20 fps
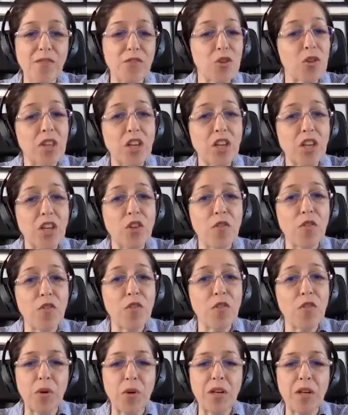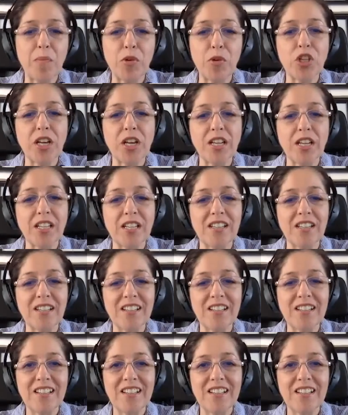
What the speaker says: So thank you very much, Wayne. I appreciate it.